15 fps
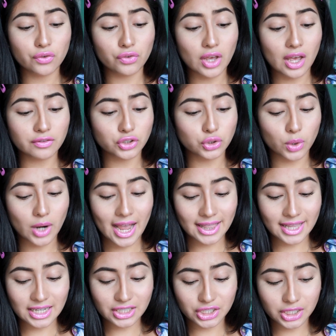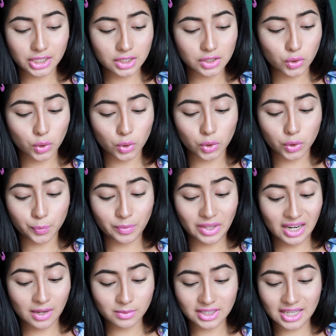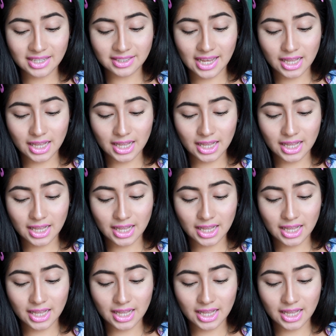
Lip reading: If you have short eyelashes or medium size